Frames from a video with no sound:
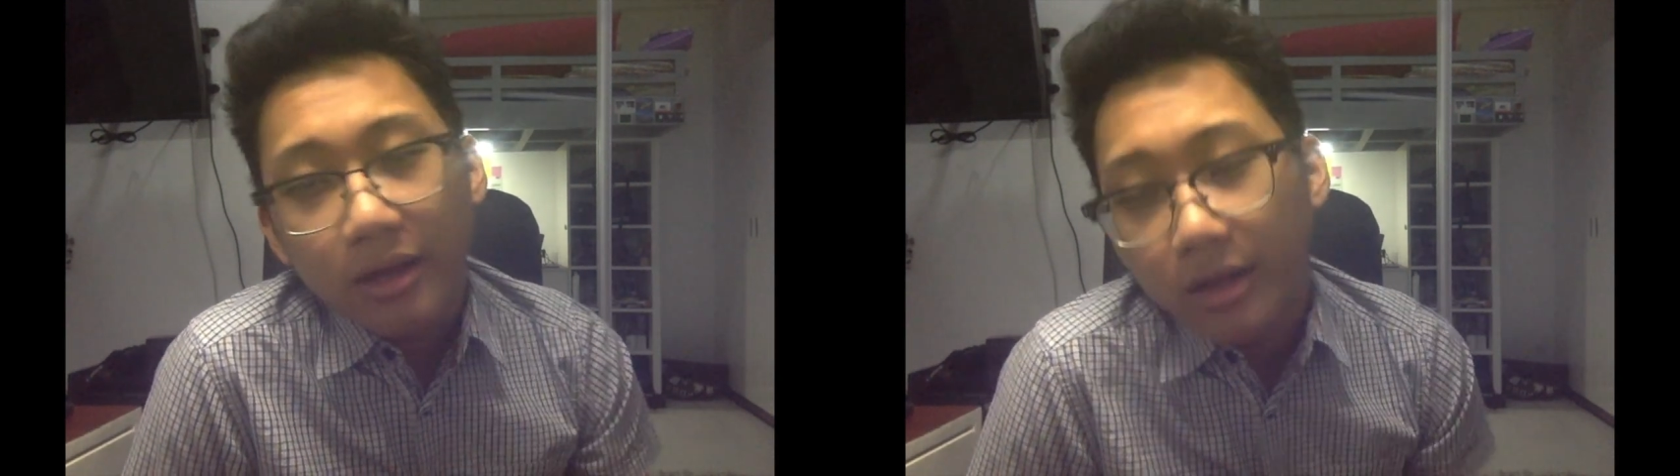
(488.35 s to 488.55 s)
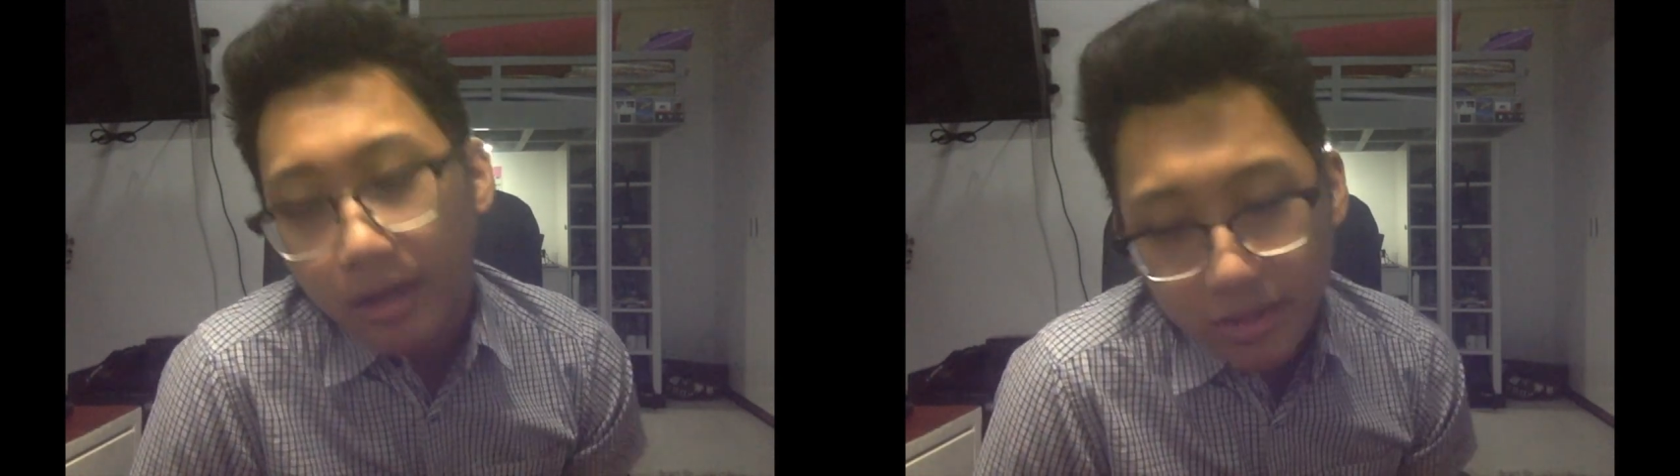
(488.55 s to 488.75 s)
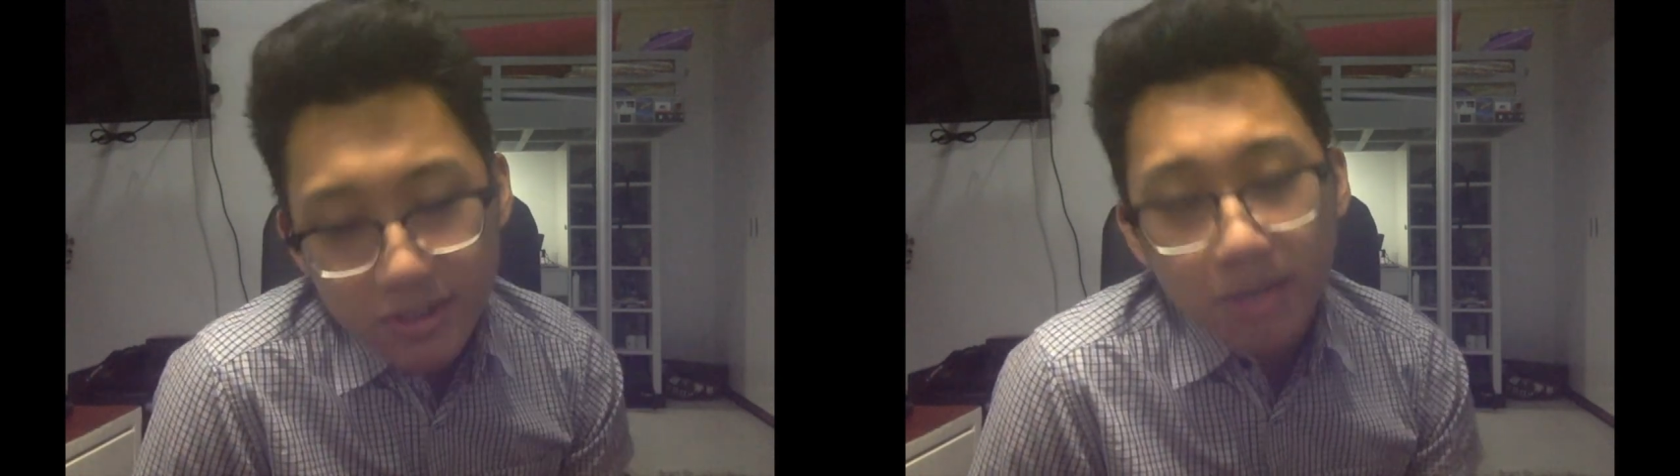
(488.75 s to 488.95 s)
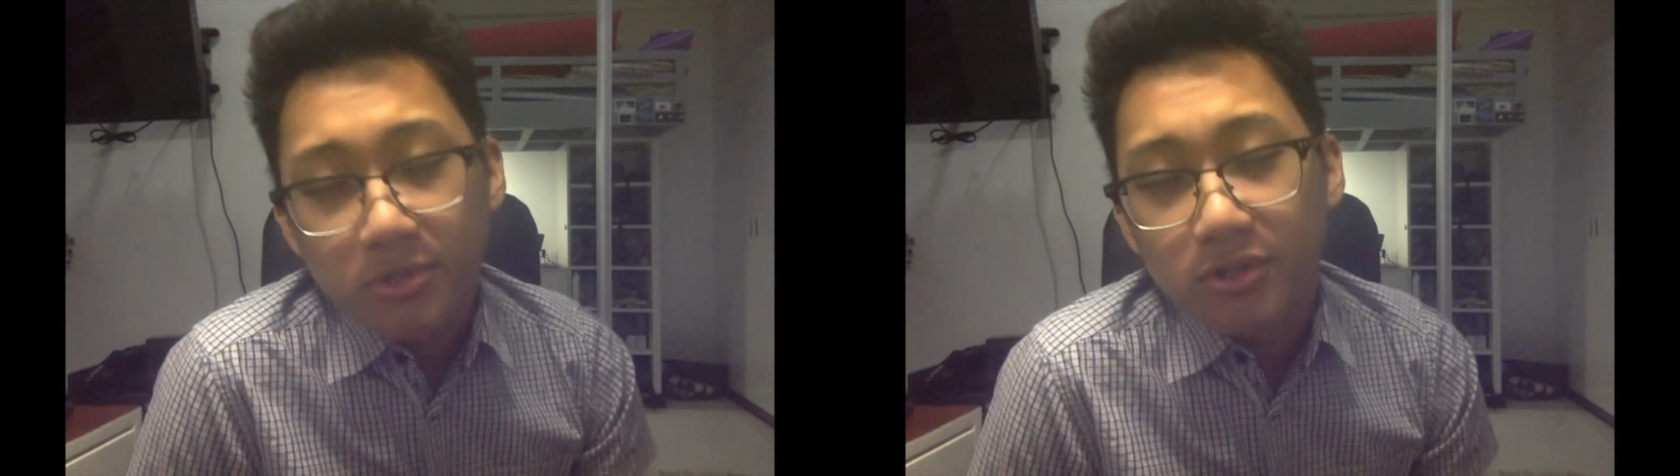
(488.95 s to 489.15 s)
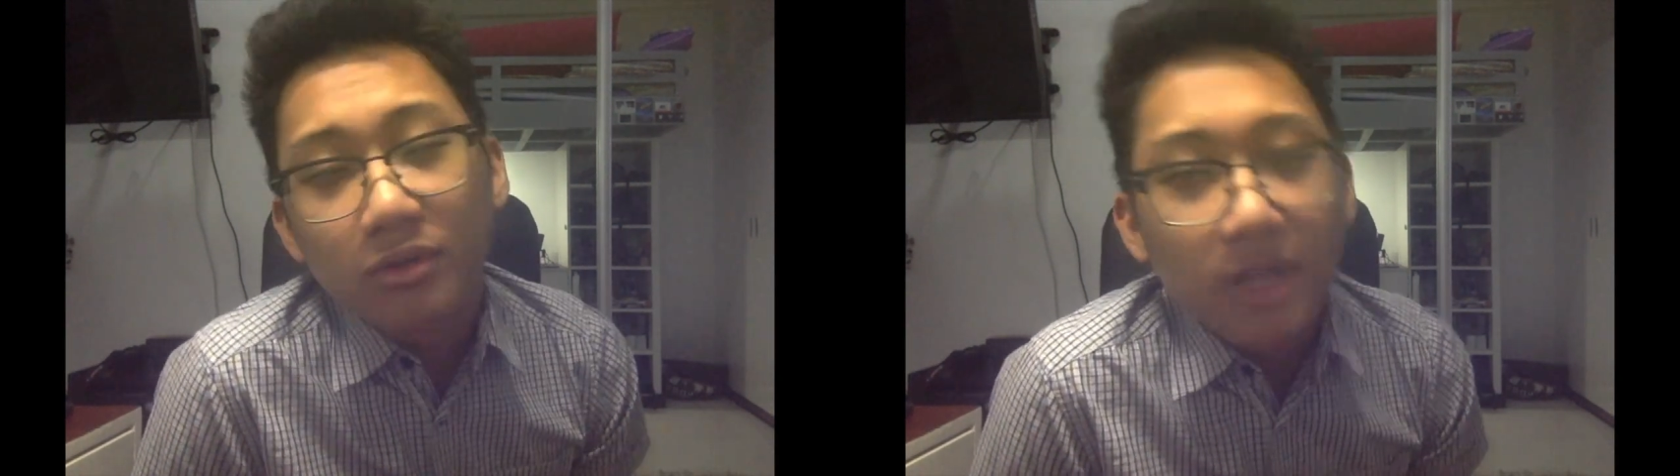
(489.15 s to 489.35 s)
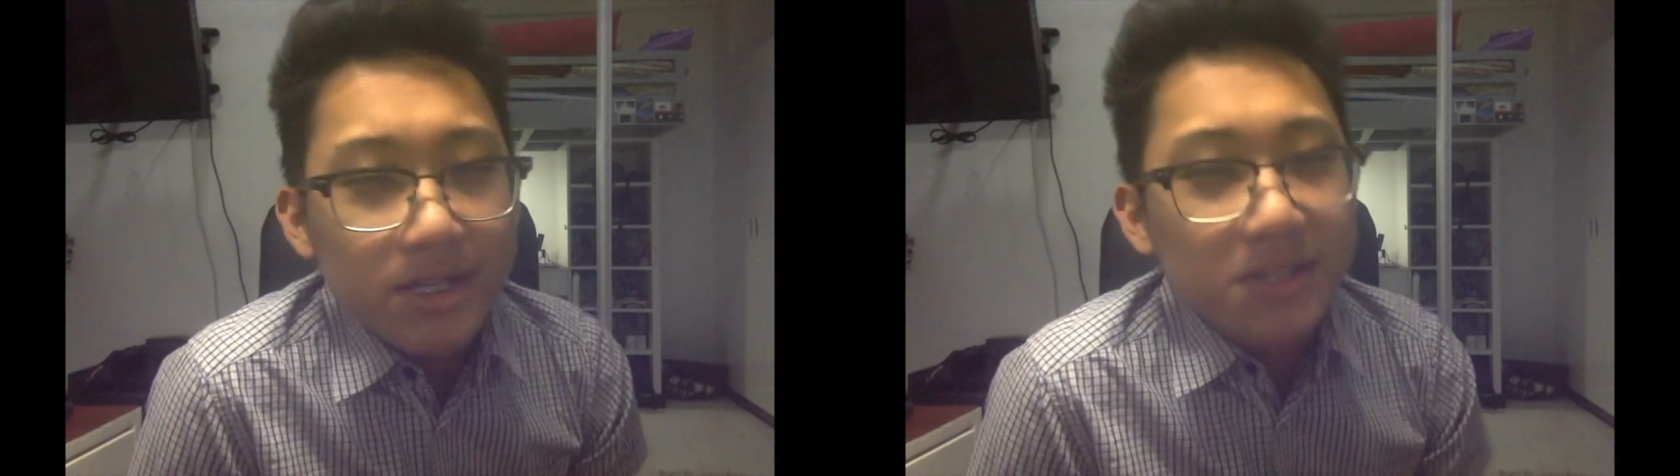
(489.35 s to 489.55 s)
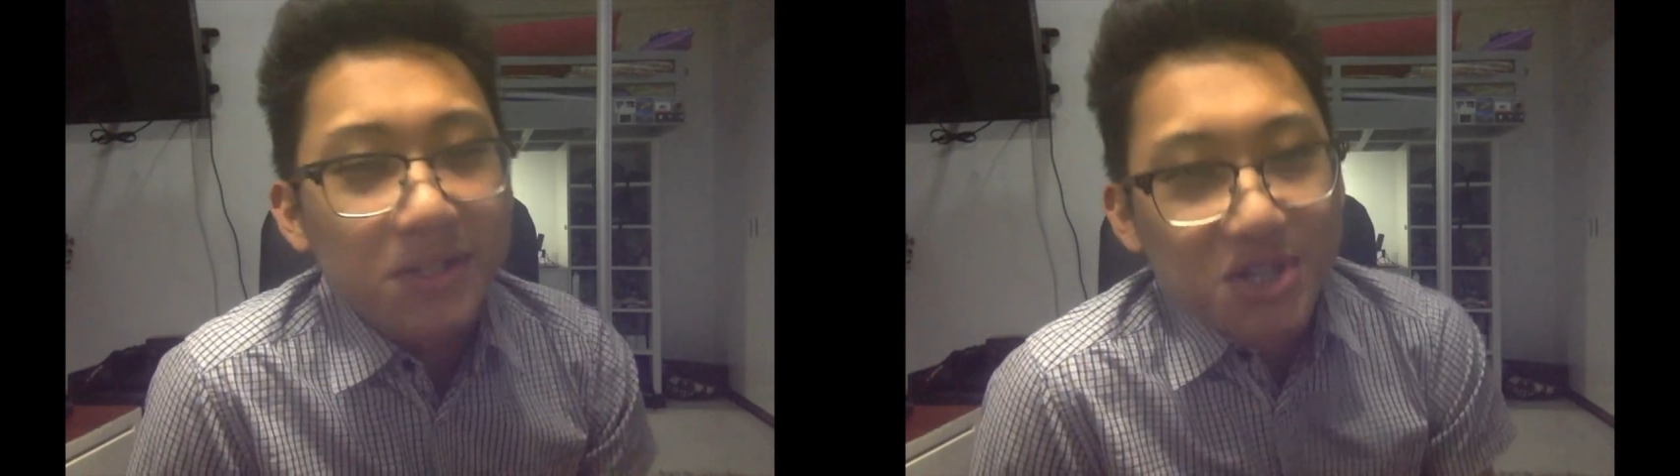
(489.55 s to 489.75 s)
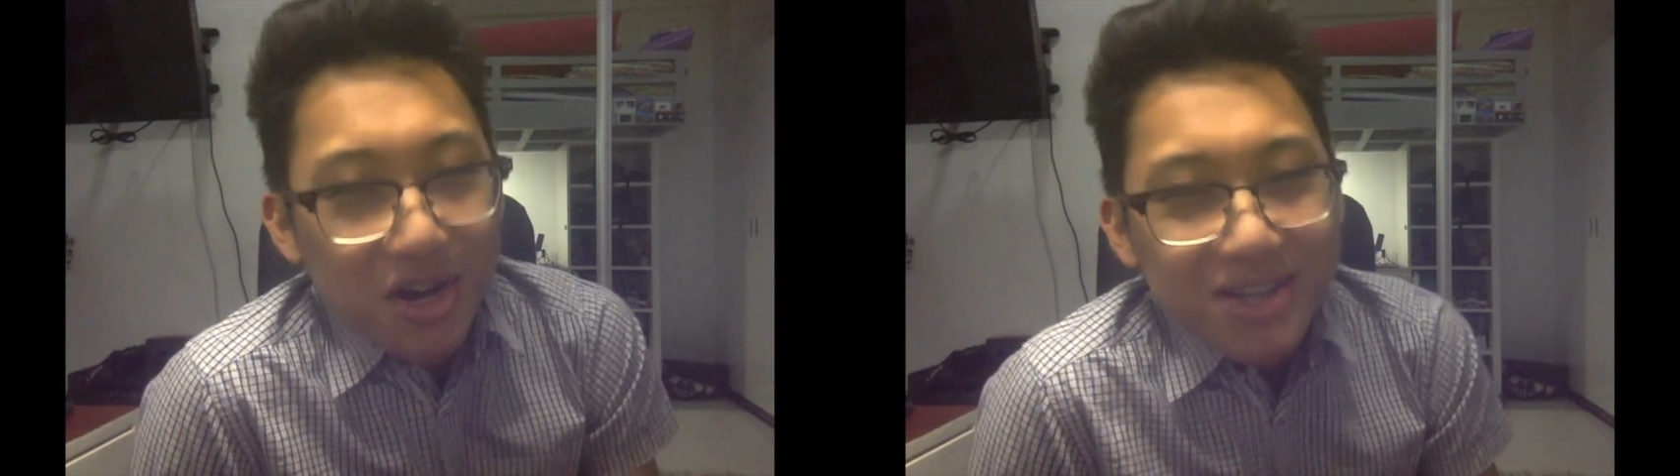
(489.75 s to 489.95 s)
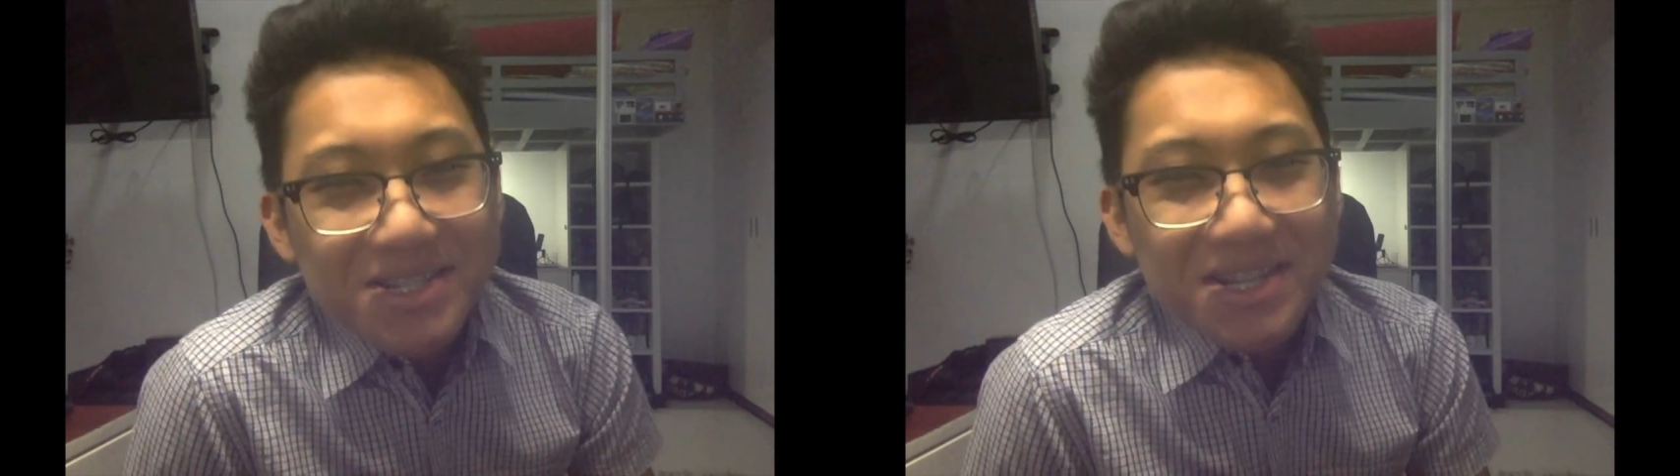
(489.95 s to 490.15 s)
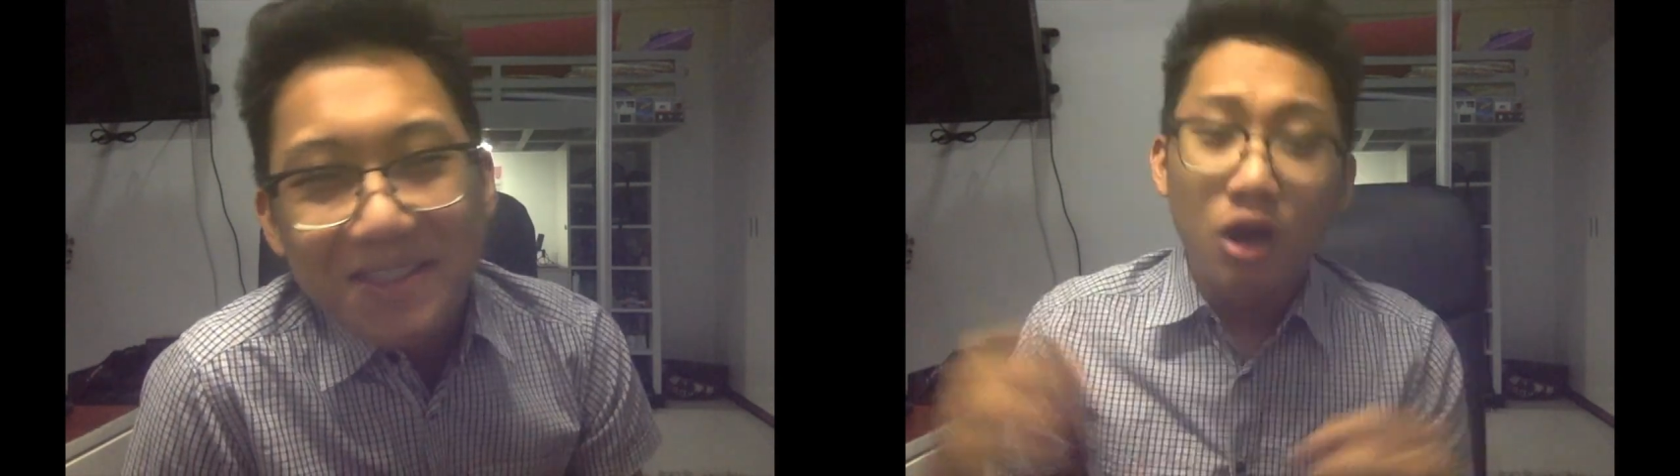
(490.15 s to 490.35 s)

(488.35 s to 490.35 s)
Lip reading: honestly, I'm just too lazy to charge it.